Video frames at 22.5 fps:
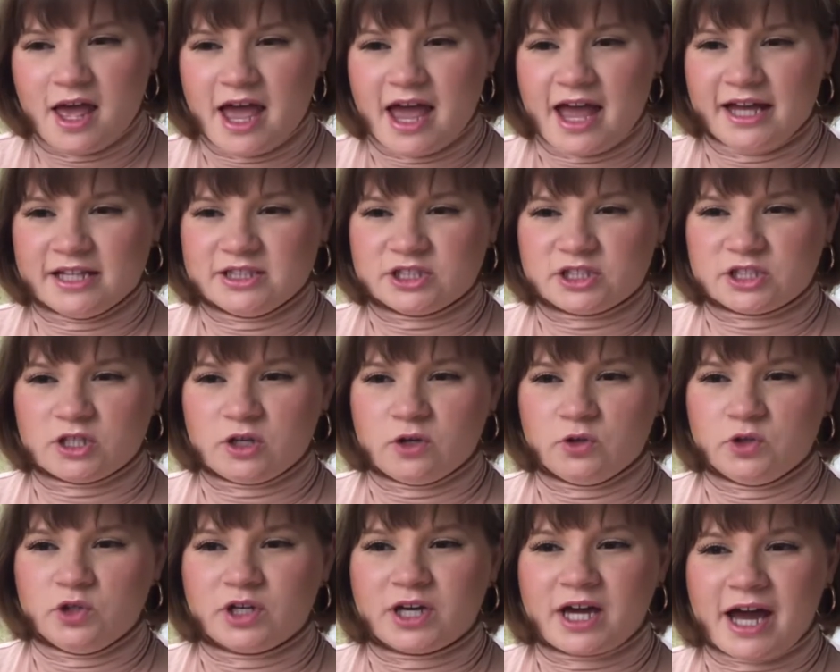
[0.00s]
And so
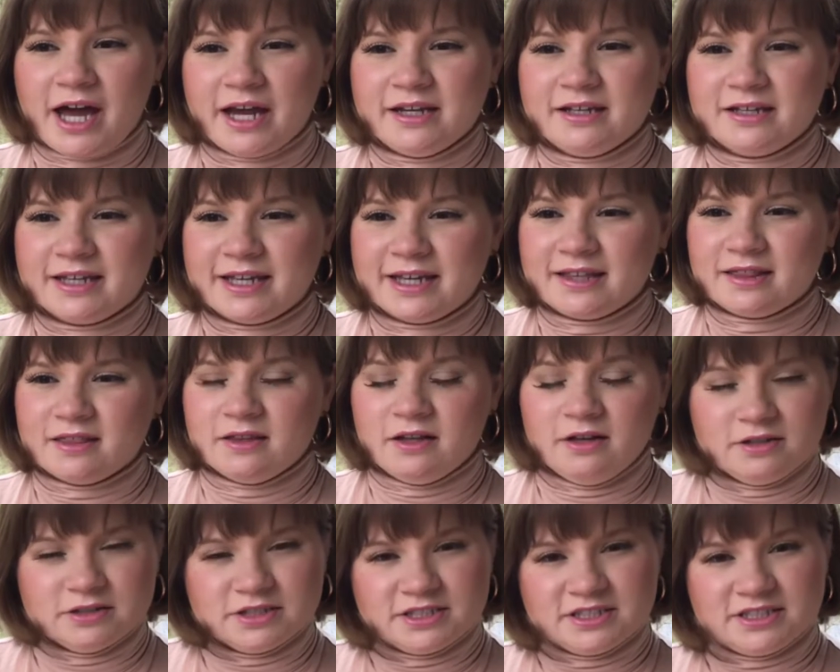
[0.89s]
you kind of get
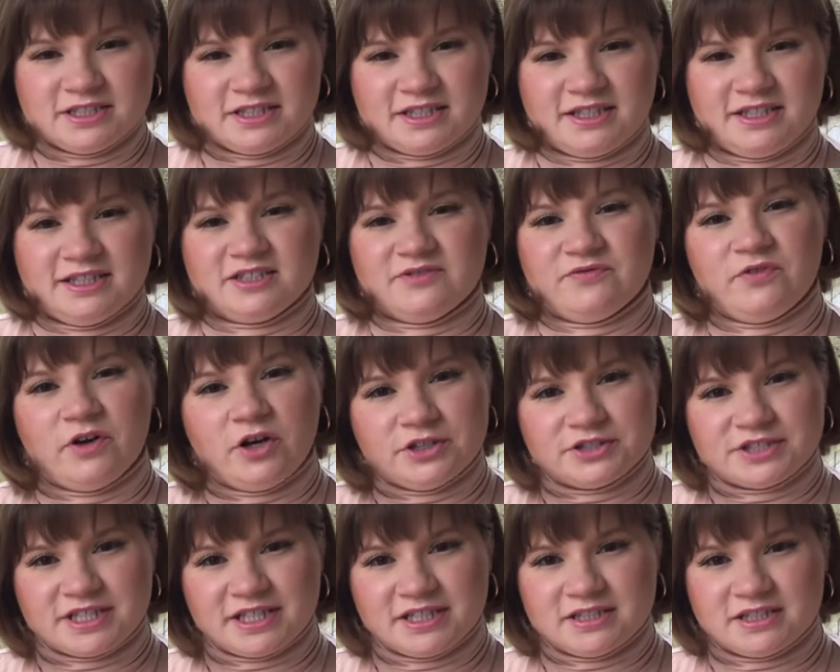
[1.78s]
lulled into this
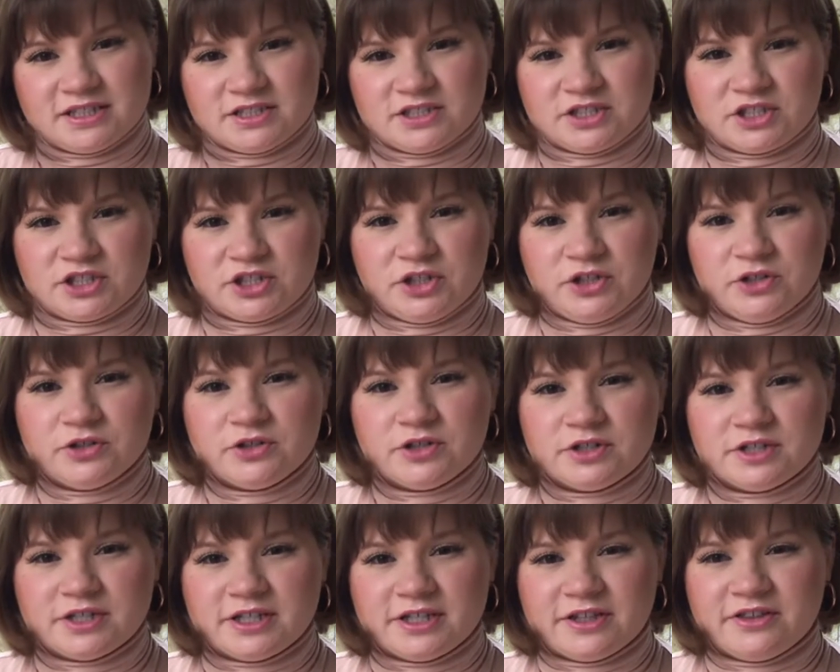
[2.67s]
false sense of
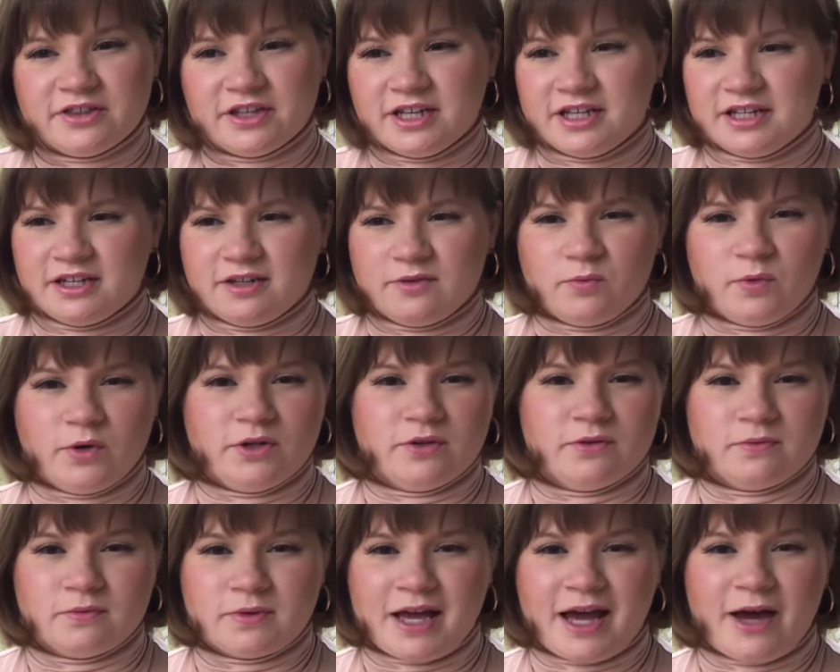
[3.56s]
security thinking,
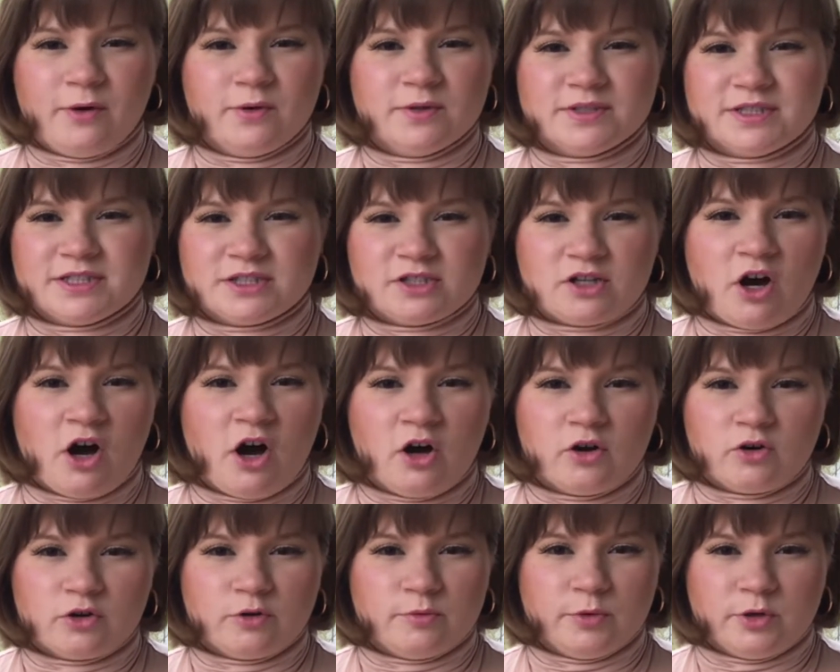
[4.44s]
well, how is this a
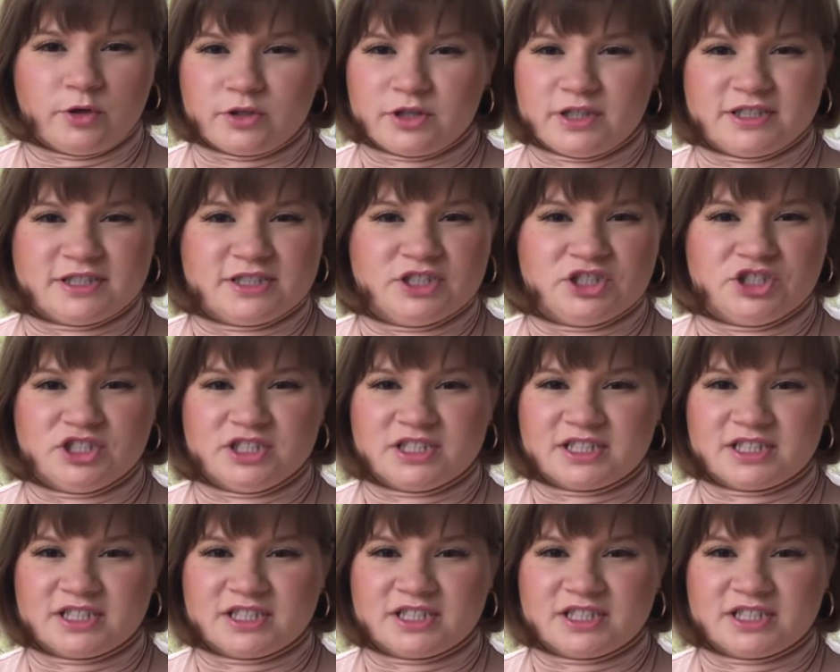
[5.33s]
horror book? This is just